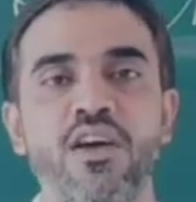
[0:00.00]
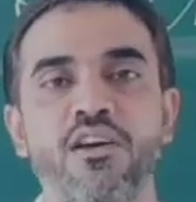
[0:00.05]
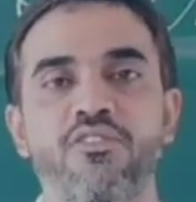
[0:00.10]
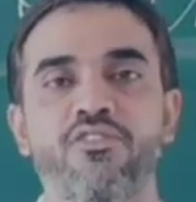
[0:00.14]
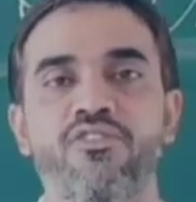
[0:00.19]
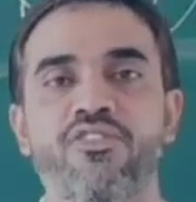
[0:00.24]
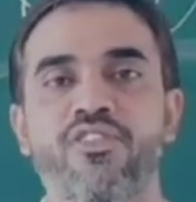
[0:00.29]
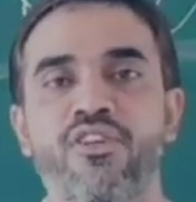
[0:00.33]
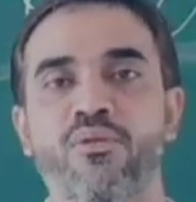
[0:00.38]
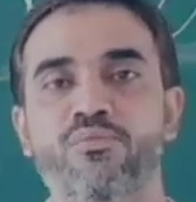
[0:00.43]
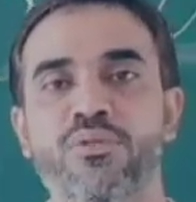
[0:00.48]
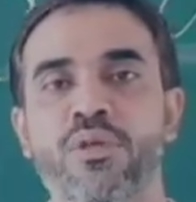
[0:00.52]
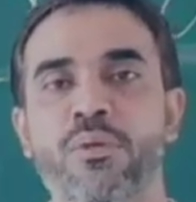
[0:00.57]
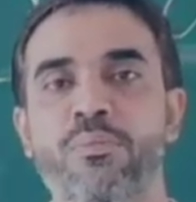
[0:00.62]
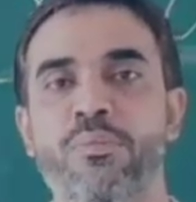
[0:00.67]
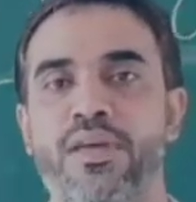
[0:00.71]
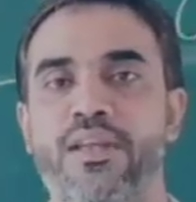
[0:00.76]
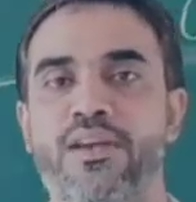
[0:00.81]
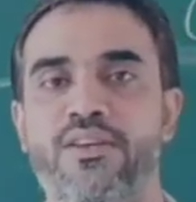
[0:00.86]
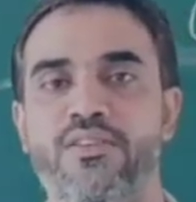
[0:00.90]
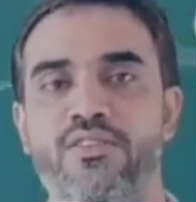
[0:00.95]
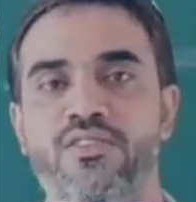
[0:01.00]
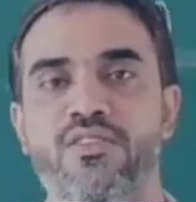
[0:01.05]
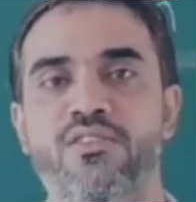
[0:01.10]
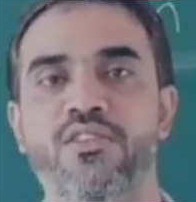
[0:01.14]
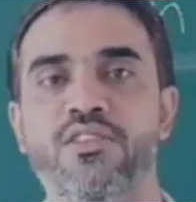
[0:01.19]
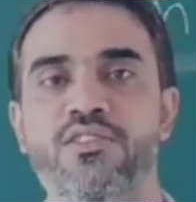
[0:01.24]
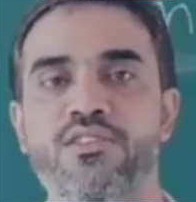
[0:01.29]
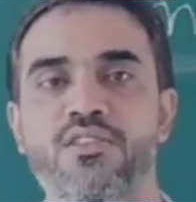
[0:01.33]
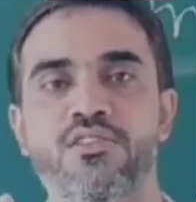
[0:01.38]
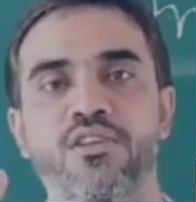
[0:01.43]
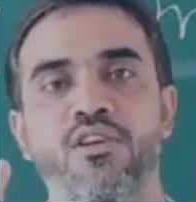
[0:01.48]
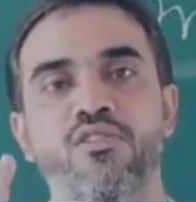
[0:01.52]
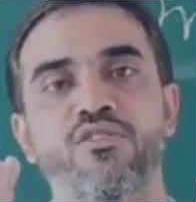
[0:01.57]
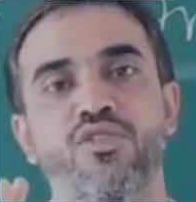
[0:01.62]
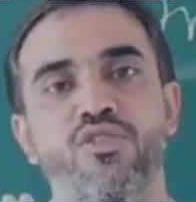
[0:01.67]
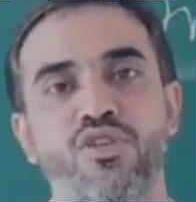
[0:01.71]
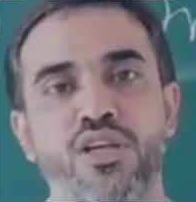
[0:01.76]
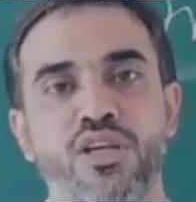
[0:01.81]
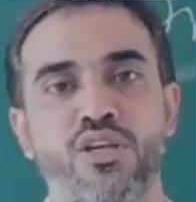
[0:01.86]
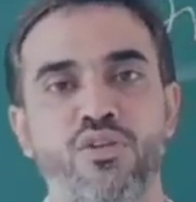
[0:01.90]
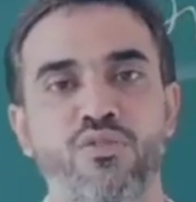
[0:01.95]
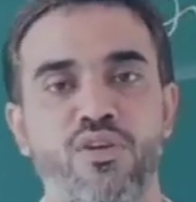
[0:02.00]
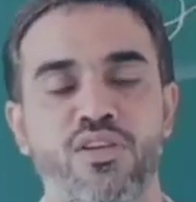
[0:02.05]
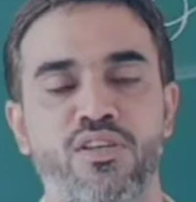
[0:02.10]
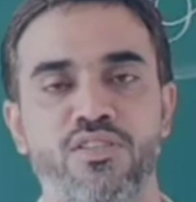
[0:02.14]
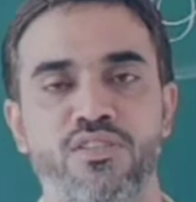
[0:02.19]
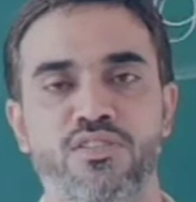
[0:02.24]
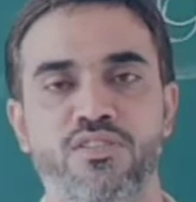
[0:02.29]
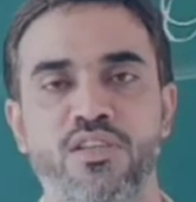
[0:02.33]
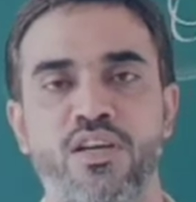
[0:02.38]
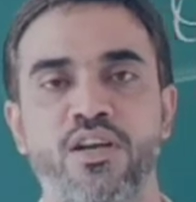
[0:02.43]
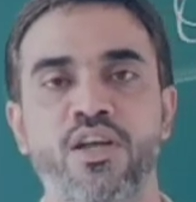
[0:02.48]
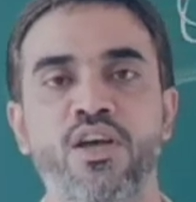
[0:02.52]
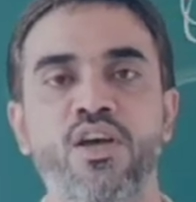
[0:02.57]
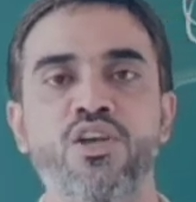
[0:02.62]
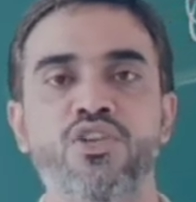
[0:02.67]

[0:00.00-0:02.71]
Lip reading: from the parents? This is how you need to understand.